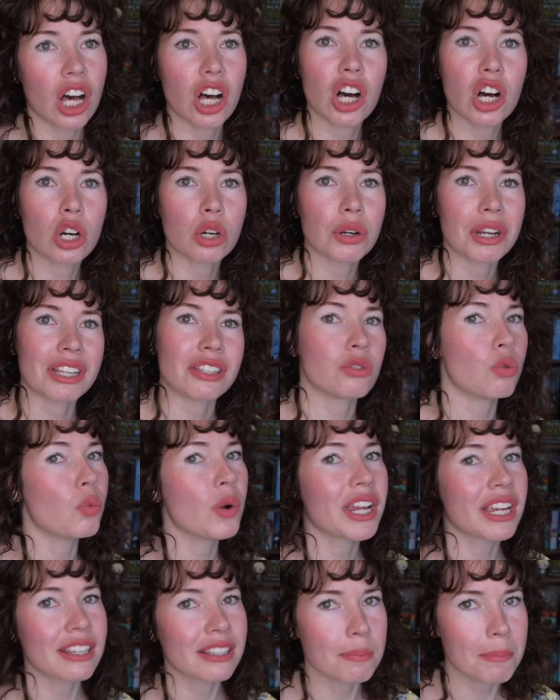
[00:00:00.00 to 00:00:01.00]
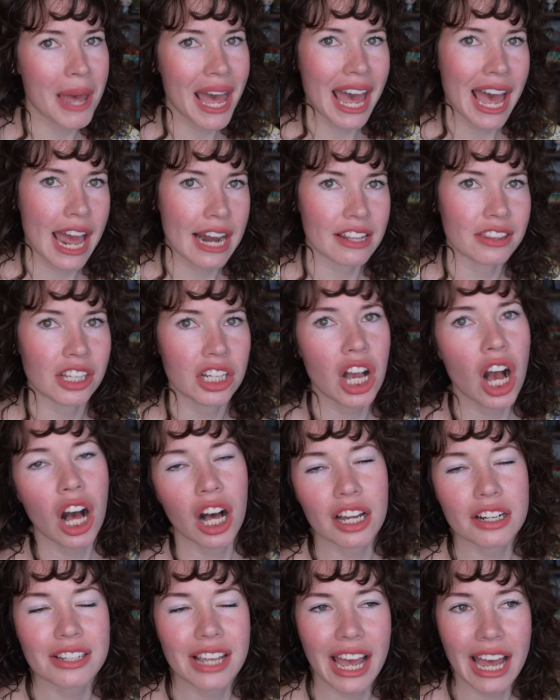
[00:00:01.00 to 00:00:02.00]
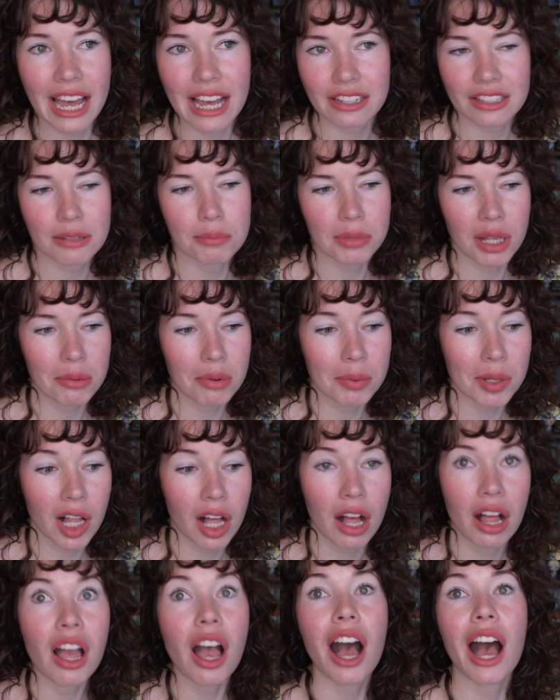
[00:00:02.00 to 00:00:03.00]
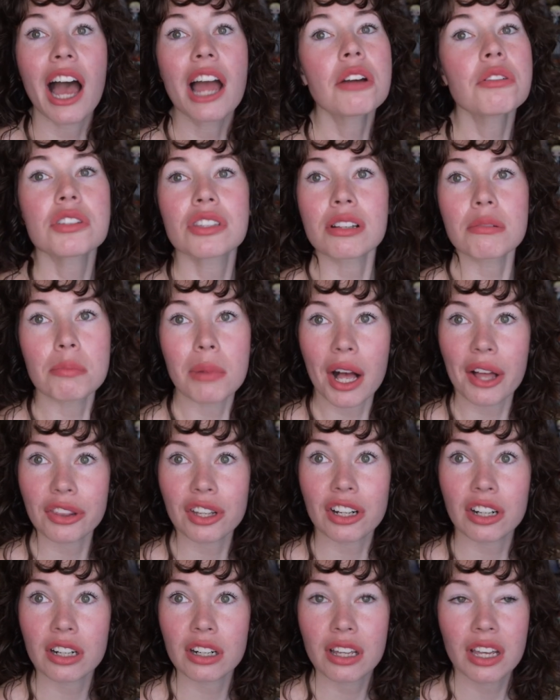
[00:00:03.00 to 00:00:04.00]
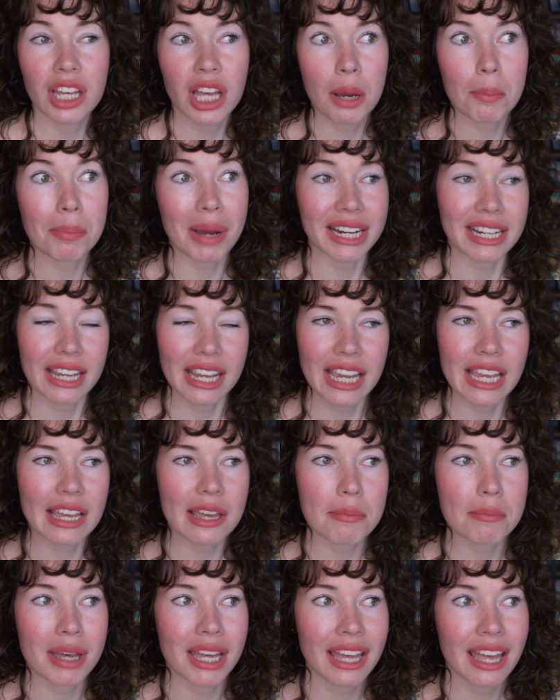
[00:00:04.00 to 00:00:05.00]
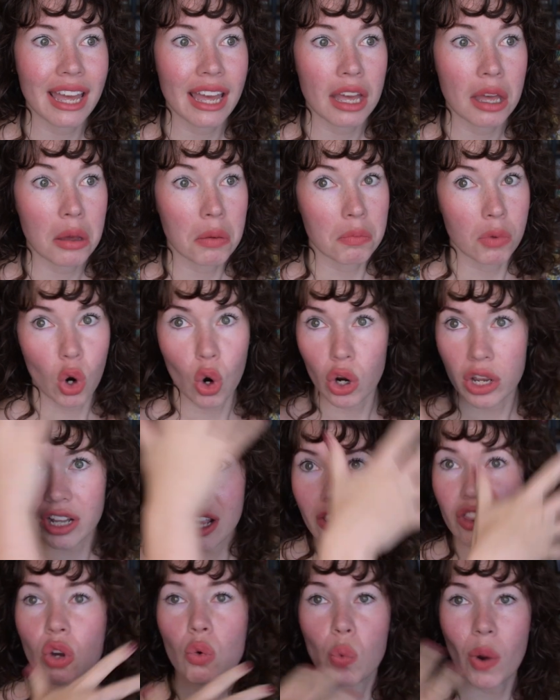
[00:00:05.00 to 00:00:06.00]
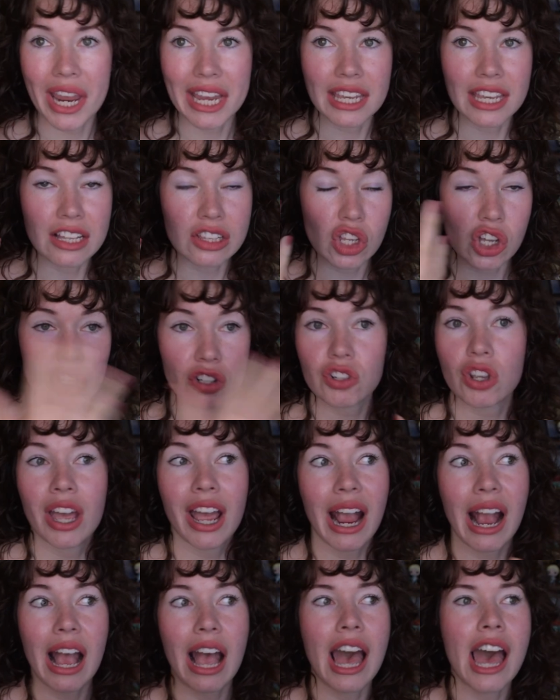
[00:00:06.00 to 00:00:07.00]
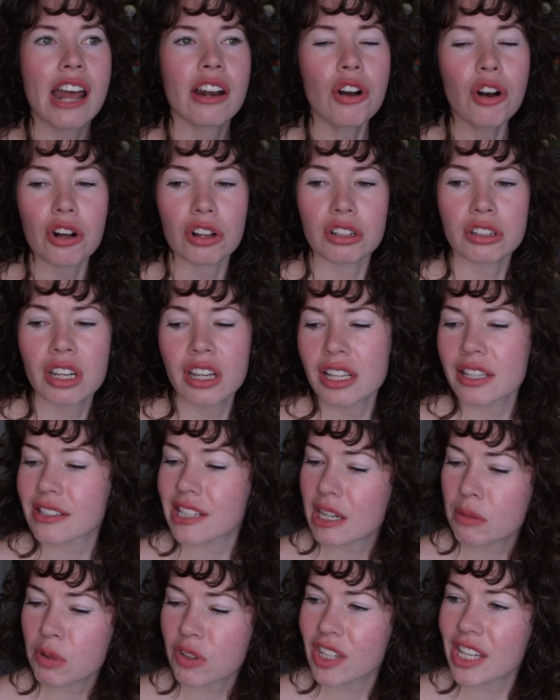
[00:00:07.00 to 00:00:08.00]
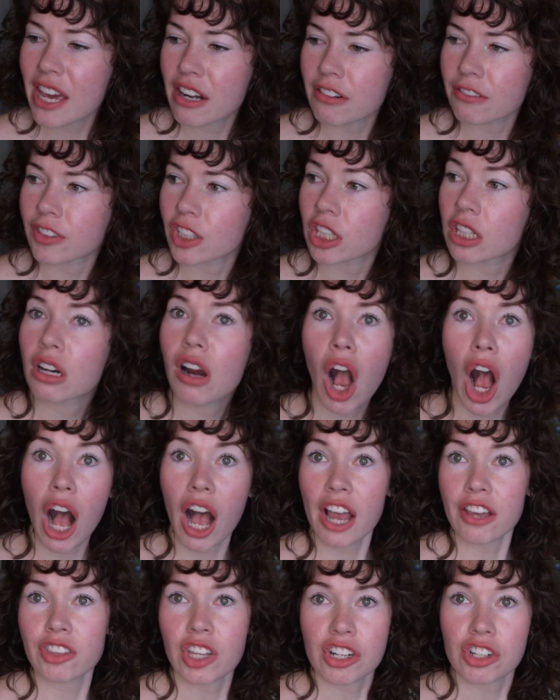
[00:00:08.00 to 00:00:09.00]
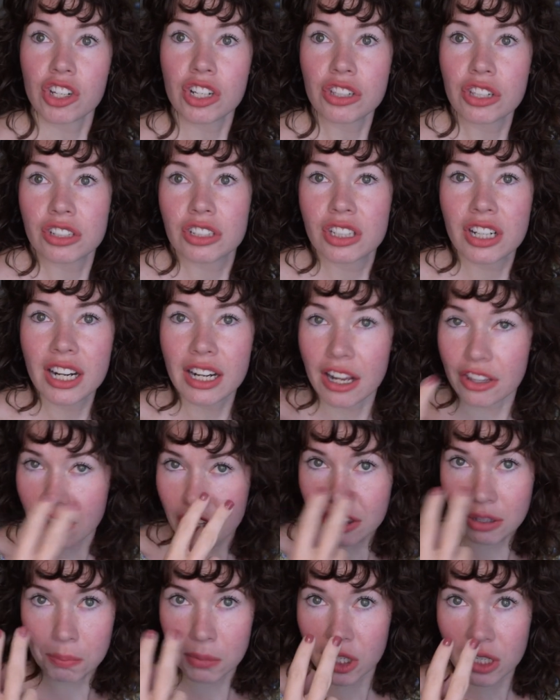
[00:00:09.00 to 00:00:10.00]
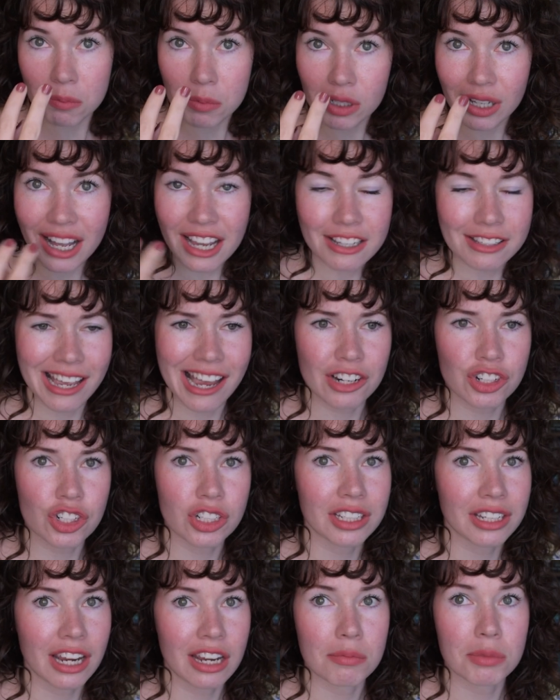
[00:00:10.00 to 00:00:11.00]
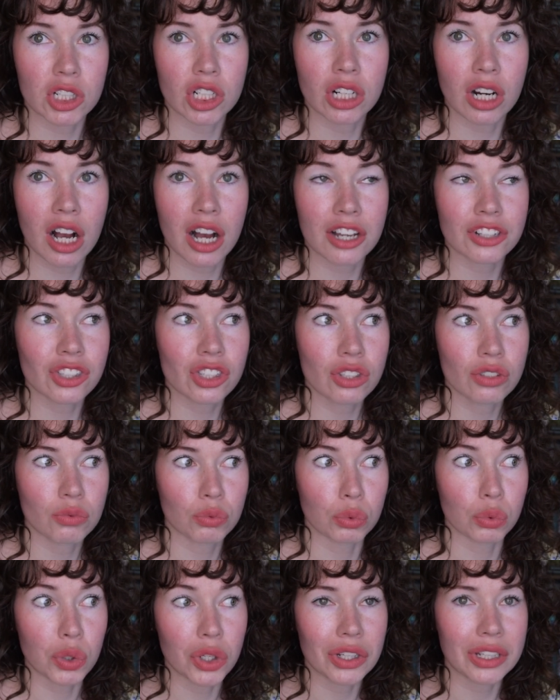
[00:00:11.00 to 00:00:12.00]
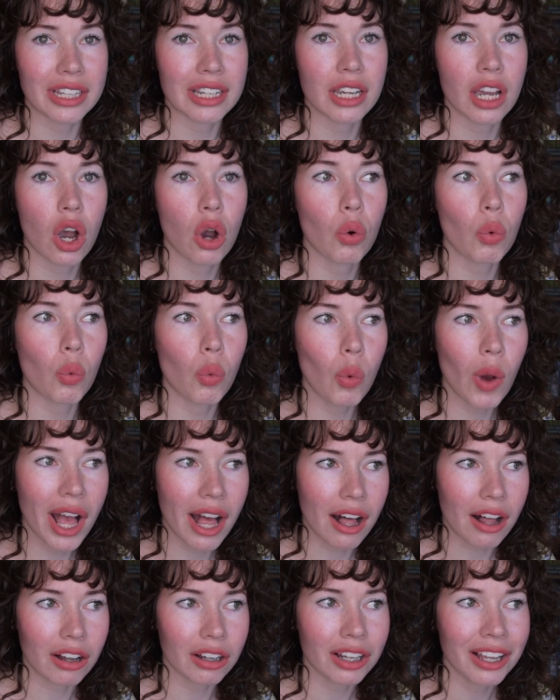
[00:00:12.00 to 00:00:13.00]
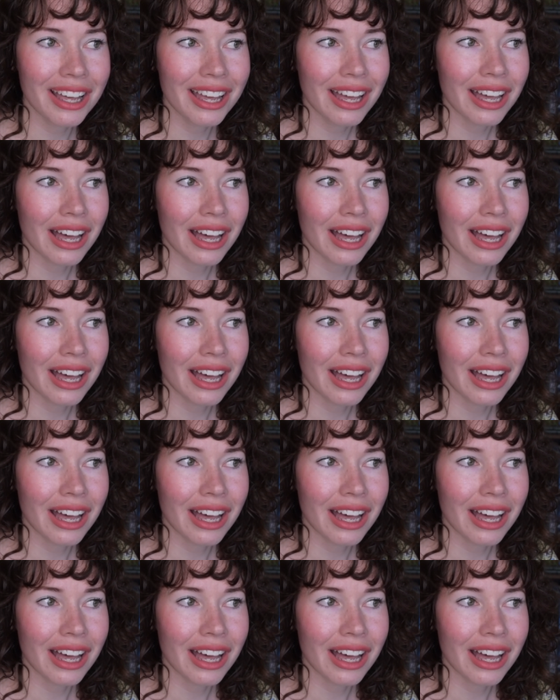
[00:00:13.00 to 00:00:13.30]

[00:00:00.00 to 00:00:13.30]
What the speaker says: oh, his wig is bad and the contacts and blah, blah, blah. I wasn't bothered by him and the way he looked at all. Same with Yennefer. I thought she looked great. I thought the purple eyes actually came across really well.